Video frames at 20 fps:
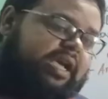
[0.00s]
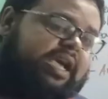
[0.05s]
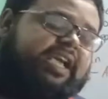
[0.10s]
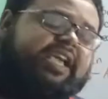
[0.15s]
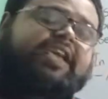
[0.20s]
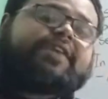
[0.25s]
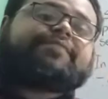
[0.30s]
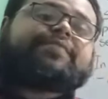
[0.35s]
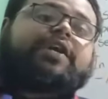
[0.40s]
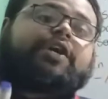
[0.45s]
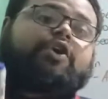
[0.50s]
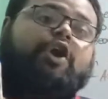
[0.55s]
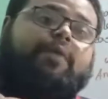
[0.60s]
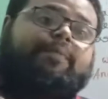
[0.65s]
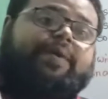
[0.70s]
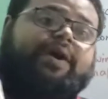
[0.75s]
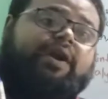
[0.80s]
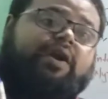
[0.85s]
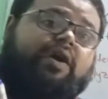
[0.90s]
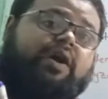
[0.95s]
If the
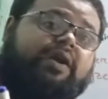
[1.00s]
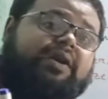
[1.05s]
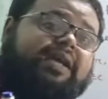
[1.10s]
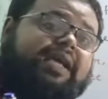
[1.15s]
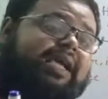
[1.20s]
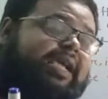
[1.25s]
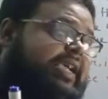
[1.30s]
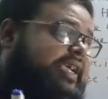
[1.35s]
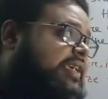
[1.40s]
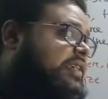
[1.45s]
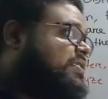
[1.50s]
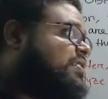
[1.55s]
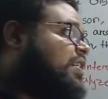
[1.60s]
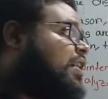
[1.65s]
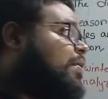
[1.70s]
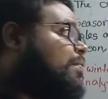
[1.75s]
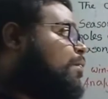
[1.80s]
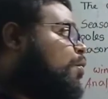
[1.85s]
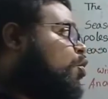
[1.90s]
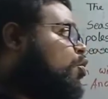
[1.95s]
copper wire is
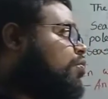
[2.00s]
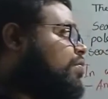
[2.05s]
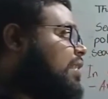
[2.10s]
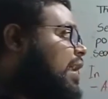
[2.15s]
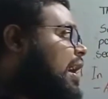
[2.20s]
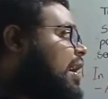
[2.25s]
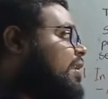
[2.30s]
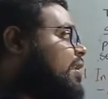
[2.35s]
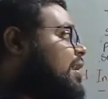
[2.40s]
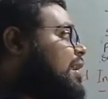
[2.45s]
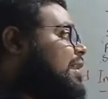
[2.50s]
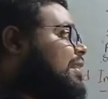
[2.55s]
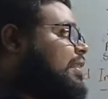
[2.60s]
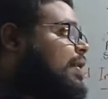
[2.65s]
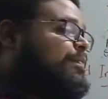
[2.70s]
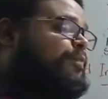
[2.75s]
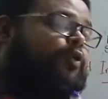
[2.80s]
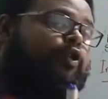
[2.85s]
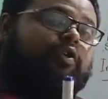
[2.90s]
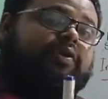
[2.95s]
more than the
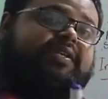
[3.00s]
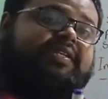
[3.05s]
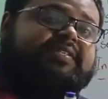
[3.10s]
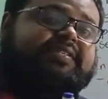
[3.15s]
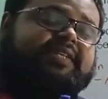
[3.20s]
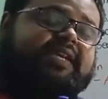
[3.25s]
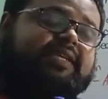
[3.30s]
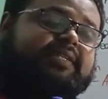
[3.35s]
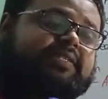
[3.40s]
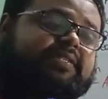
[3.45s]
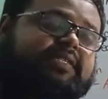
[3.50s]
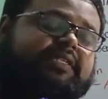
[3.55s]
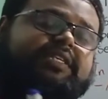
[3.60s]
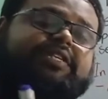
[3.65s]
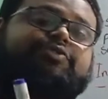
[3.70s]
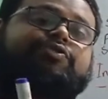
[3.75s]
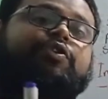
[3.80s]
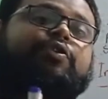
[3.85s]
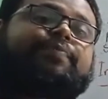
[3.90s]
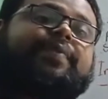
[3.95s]
pole distance,
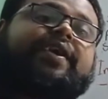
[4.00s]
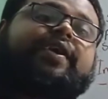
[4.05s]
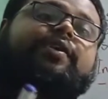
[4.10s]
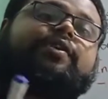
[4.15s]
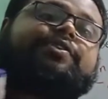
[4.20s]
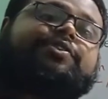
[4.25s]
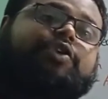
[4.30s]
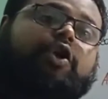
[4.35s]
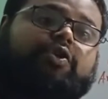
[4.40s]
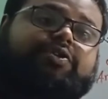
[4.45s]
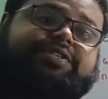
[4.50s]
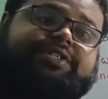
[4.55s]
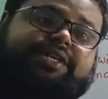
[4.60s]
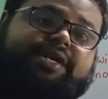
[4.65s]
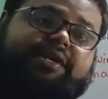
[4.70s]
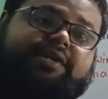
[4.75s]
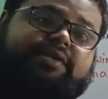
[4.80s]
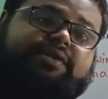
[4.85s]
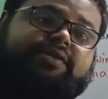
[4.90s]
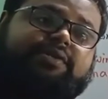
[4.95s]
it will be not
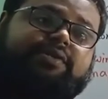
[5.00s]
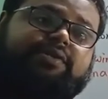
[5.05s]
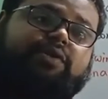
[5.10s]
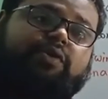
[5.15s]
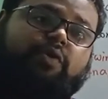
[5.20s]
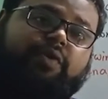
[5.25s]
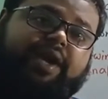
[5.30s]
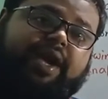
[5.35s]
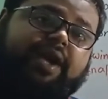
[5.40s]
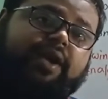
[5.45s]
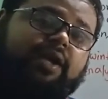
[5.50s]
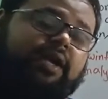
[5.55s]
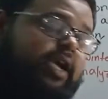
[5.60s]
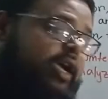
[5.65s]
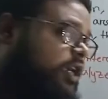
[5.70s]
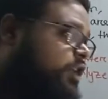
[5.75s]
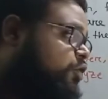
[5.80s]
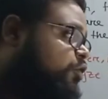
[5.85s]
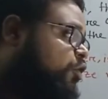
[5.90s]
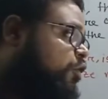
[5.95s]
tear. Okay,
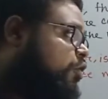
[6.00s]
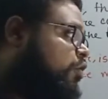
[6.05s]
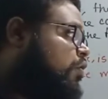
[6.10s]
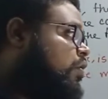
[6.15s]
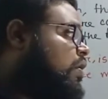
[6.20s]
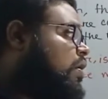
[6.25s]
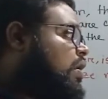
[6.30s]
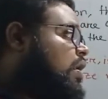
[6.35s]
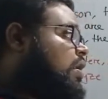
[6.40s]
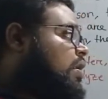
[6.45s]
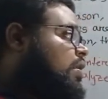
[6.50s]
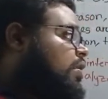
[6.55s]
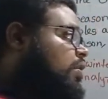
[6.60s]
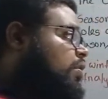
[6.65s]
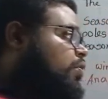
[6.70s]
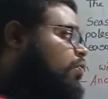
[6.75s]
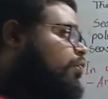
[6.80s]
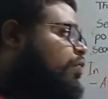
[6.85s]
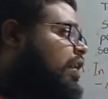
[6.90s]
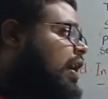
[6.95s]
so
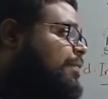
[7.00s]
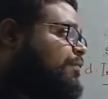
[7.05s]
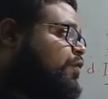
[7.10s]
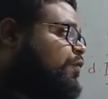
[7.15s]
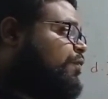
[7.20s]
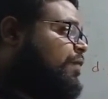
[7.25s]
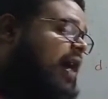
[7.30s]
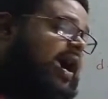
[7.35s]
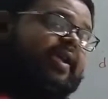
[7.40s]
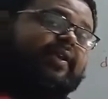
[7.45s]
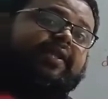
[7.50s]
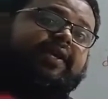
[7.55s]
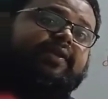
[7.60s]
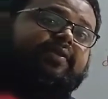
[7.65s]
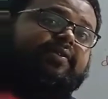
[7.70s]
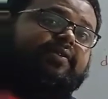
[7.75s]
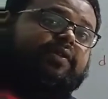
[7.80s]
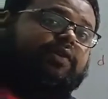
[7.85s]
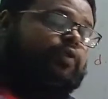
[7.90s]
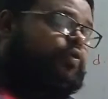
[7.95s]
we have to find
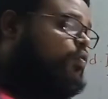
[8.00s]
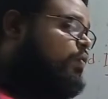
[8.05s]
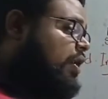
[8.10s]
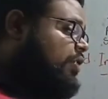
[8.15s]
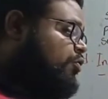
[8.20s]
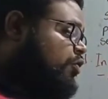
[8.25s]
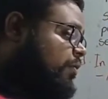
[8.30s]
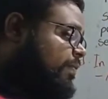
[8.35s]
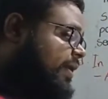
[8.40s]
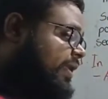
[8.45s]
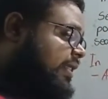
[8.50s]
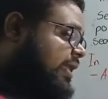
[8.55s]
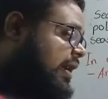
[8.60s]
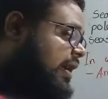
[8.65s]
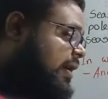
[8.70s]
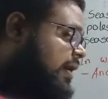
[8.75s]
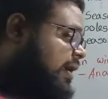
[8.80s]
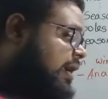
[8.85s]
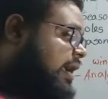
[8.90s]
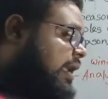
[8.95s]
it. What will be
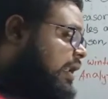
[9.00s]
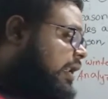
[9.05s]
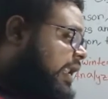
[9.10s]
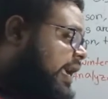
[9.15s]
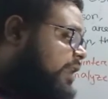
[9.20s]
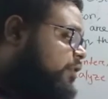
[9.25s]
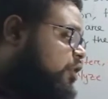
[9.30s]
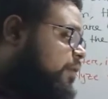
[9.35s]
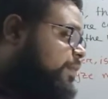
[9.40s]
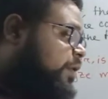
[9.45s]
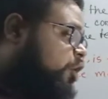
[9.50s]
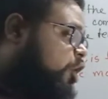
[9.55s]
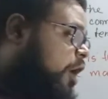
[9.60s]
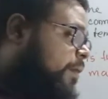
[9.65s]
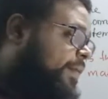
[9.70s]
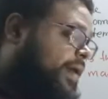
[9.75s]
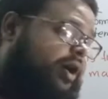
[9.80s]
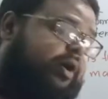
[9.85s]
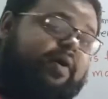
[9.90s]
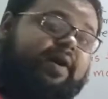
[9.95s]
the length of the
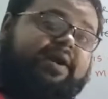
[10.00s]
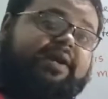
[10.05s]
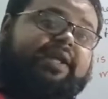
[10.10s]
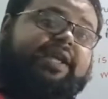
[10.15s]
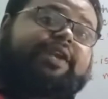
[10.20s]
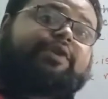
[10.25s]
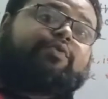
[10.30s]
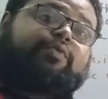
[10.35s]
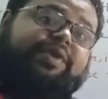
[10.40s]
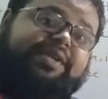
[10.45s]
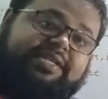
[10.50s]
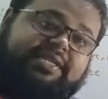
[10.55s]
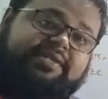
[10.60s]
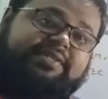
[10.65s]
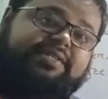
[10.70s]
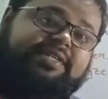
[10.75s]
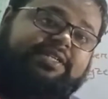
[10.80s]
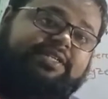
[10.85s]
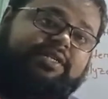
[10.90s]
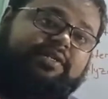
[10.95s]
copper wire in winter
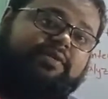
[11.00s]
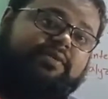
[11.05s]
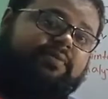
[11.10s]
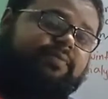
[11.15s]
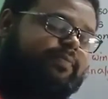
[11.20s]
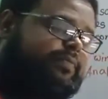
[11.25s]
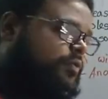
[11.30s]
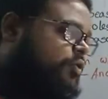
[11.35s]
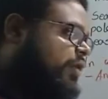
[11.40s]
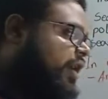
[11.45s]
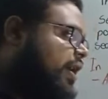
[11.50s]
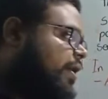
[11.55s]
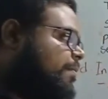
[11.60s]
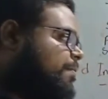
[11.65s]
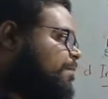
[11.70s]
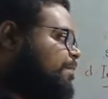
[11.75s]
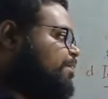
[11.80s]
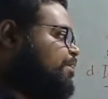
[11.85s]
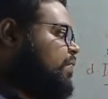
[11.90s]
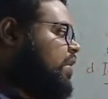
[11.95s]
season?
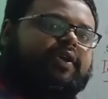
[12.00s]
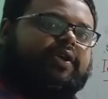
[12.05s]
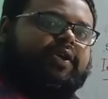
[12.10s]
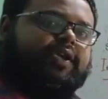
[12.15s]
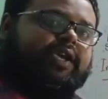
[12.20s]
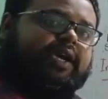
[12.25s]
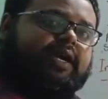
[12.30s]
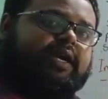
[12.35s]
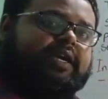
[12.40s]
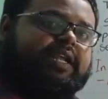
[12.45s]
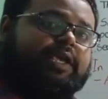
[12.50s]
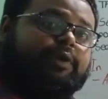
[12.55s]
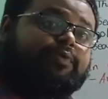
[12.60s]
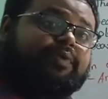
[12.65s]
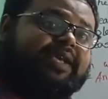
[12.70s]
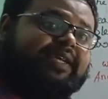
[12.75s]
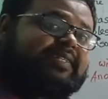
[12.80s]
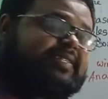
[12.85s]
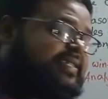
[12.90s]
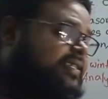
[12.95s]
Okay, here you
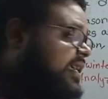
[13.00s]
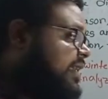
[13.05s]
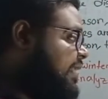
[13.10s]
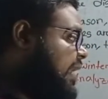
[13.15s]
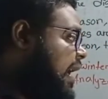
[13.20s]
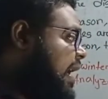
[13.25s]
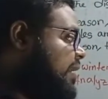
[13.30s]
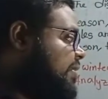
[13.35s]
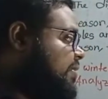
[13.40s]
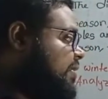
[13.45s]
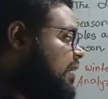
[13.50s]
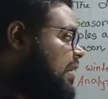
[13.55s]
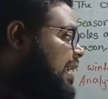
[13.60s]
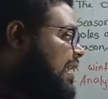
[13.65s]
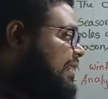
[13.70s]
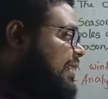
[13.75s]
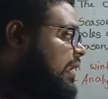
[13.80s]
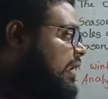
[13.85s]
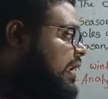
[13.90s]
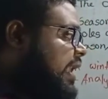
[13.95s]
can see that
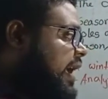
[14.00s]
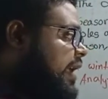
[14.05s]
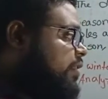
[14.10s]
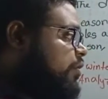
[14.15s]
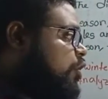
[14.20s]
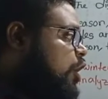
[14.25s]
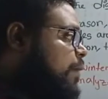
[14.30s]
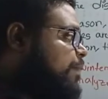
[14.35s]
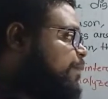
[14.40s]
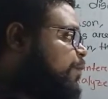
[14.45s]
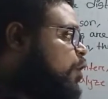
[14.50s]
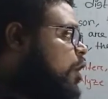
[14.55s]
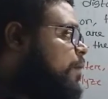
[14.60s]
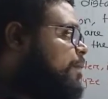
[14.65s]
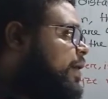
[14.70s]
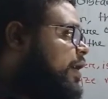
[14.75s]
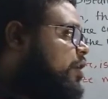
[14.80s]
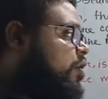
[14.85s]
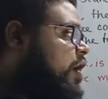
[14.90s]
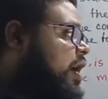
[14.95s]
the length of
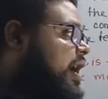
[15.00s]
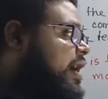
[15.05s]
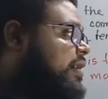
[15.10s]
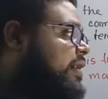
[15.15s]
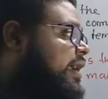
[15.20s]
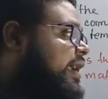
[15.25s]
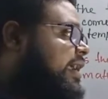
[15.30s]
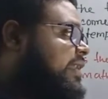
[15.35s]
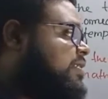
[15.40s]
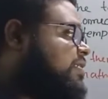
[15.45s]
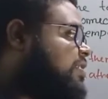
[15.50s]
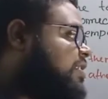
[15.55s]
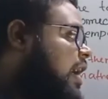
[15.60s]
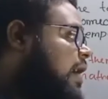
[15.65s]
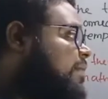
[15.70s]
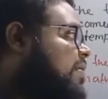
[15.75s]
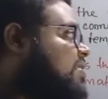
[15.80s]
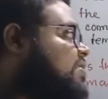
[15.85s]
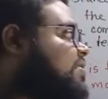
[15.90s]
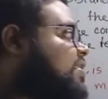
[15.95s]
copper wire in
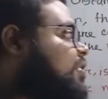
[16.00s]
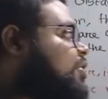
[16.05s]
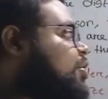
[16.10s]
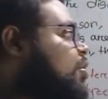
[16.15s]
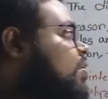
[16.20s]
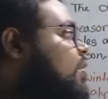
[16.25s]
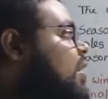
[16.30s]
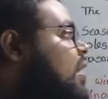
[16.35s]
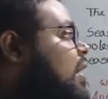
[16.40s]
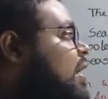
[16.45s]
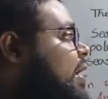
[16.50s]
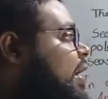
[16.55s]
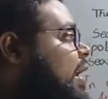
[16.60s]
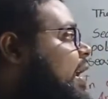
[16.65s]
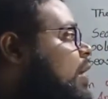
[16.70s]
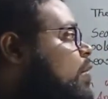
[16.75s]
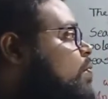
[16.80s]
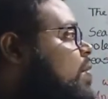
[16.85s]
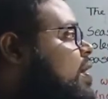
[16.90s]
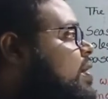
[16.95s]
summer season
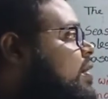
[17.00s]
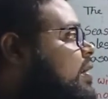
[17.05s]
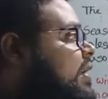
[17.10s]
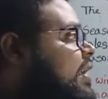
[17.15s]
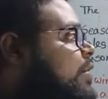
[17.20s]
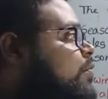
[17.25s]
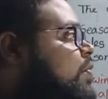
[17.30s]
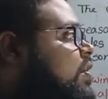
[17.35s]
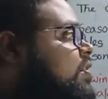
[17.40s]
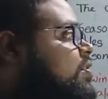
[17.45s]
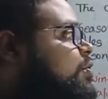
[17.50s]
L1 equals